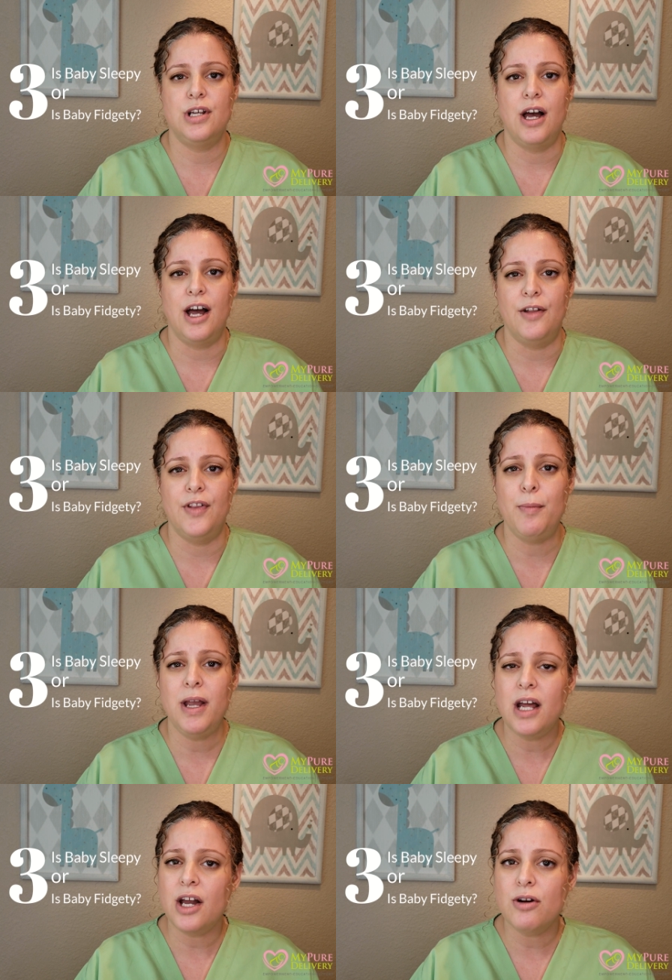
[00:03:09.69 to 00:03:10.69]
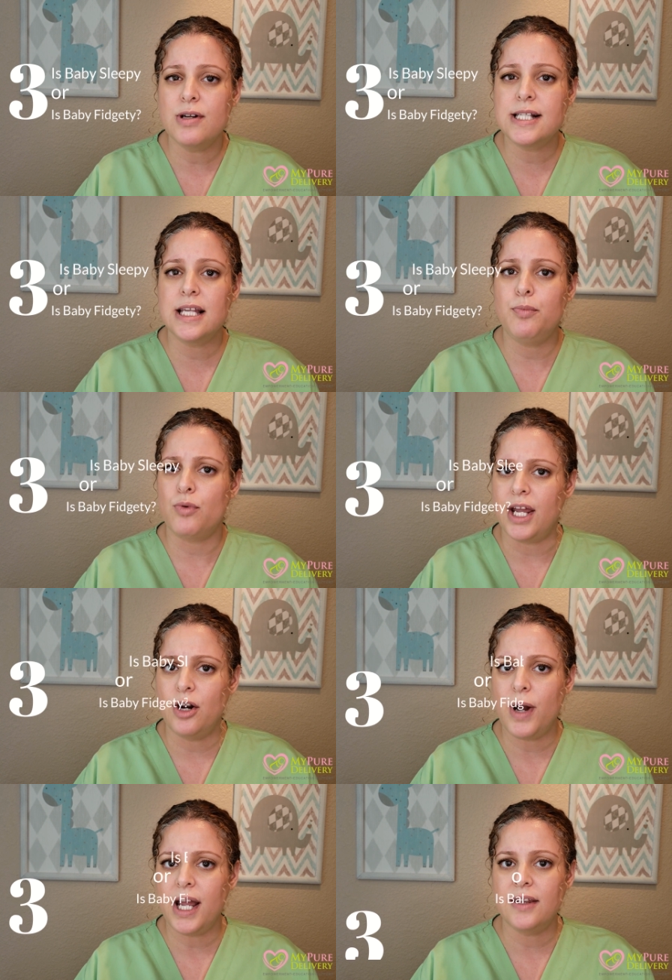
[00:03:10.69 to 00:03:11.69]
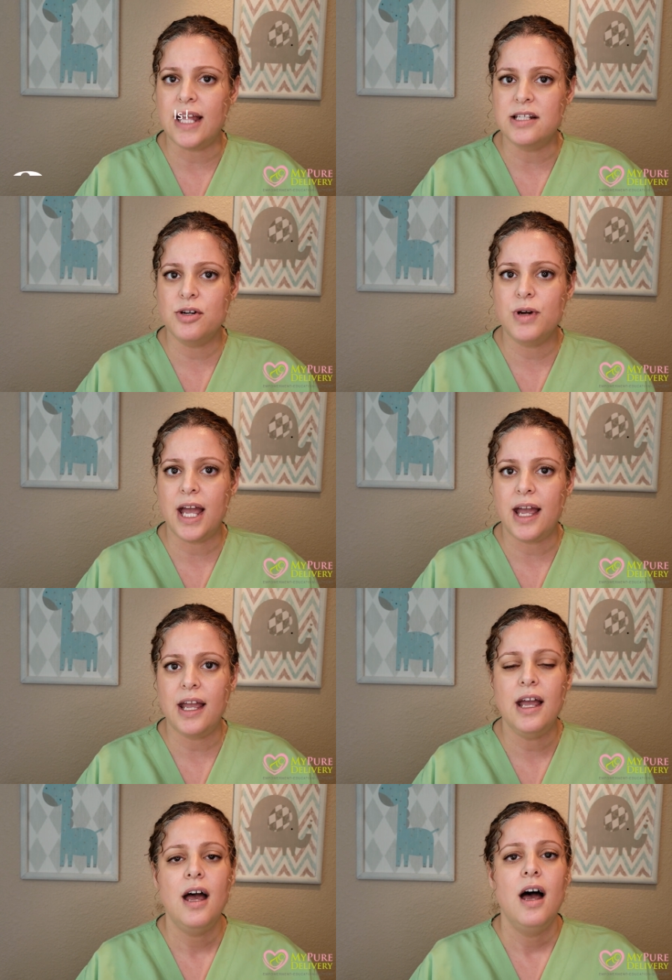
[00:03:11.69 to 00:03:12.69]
They may not go to sleep right away, and that's okay.